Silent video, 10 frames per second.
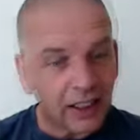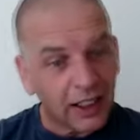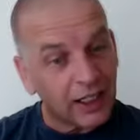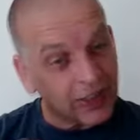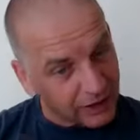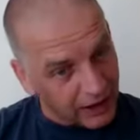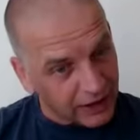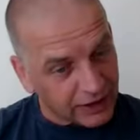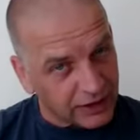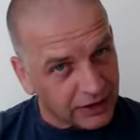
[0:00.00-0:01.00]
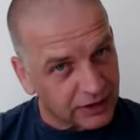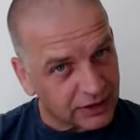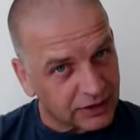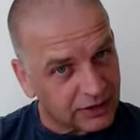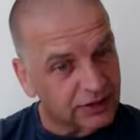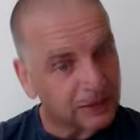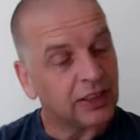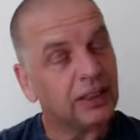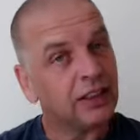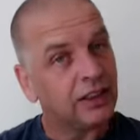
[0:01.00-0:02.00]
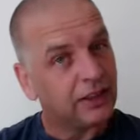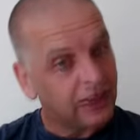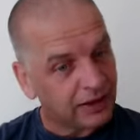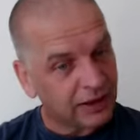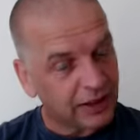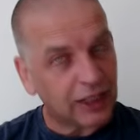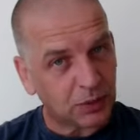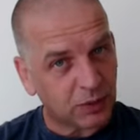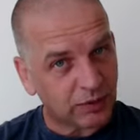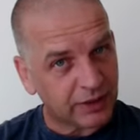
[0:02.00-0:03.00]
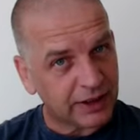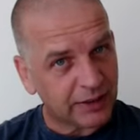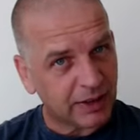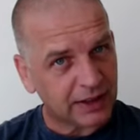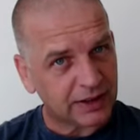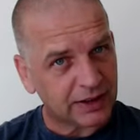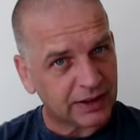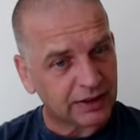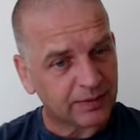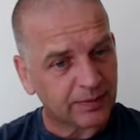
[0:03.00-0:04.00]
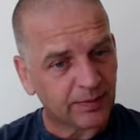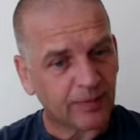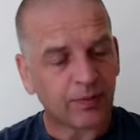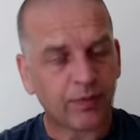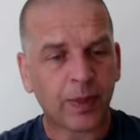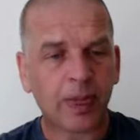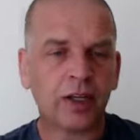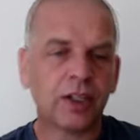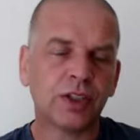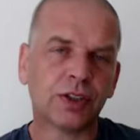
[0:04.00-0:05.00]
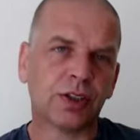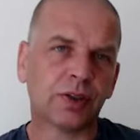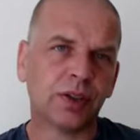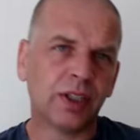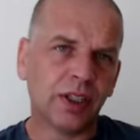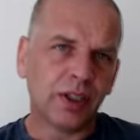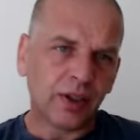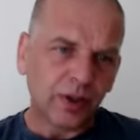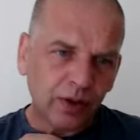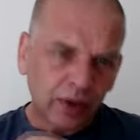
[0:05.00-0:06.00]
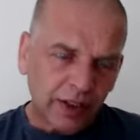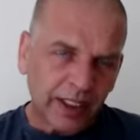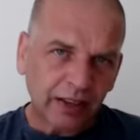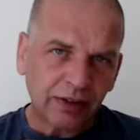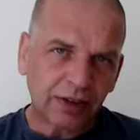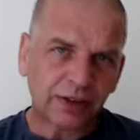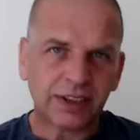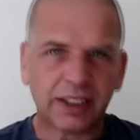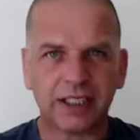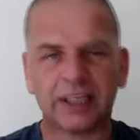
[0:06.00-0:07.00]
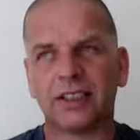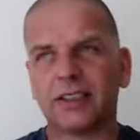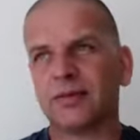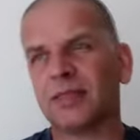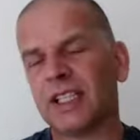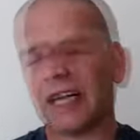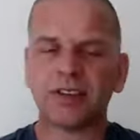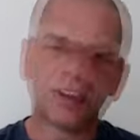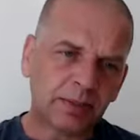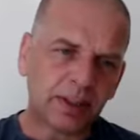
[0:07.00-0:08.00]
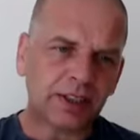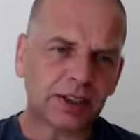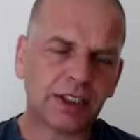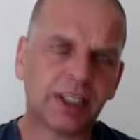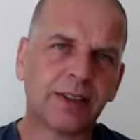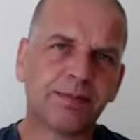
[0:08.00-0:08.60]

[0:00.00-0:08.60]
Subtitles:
and lands, then that's what really matters. So counter attacker, counter puncher.